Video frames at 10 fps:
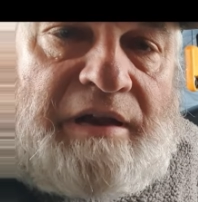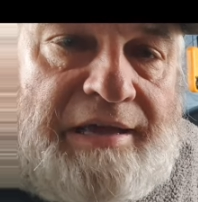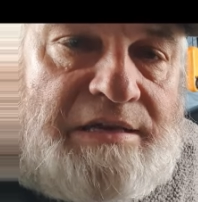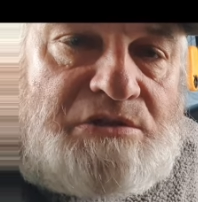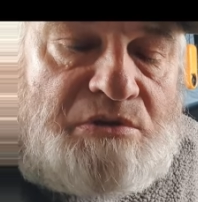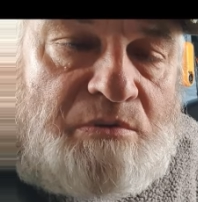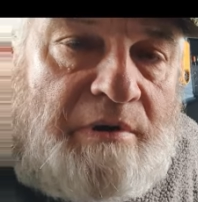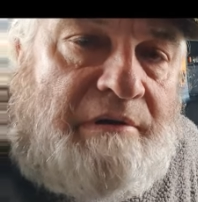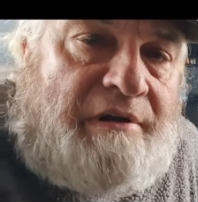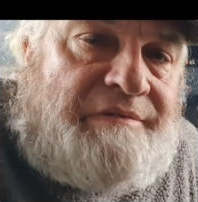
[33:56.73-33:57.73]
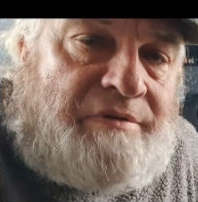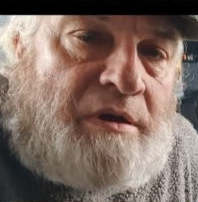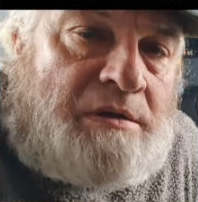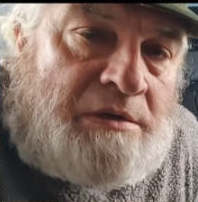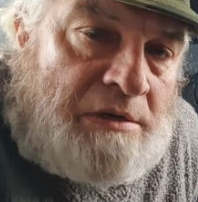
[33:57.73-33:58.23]
lakes or
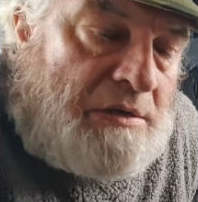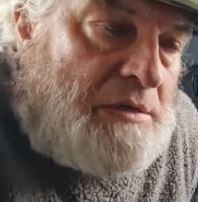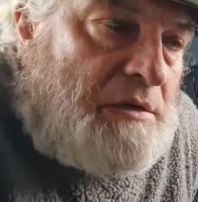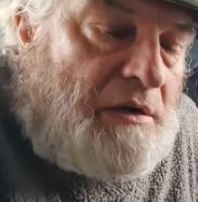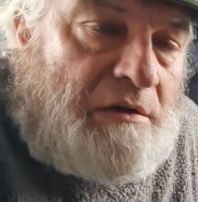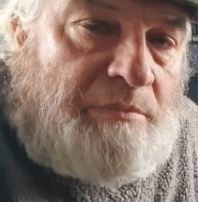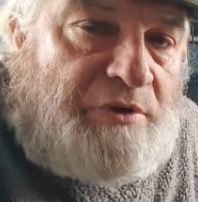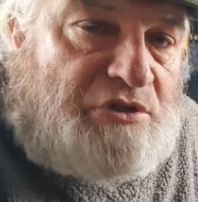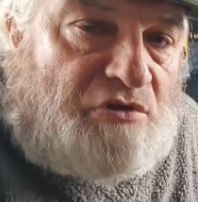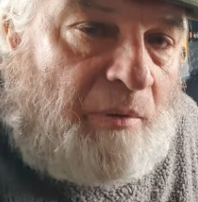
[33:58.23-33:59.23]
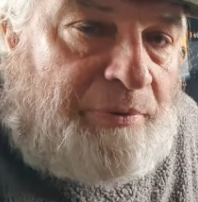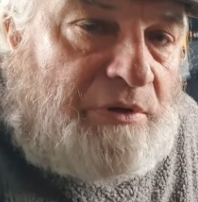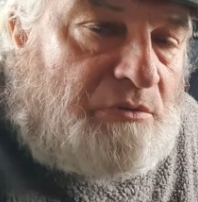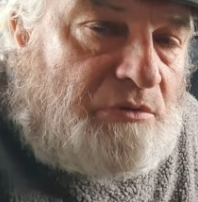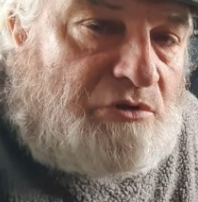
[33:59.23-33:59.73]
wherever, and I'd be stopping
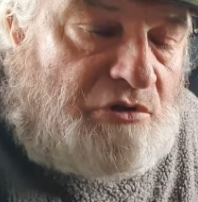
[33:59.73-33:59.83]
all the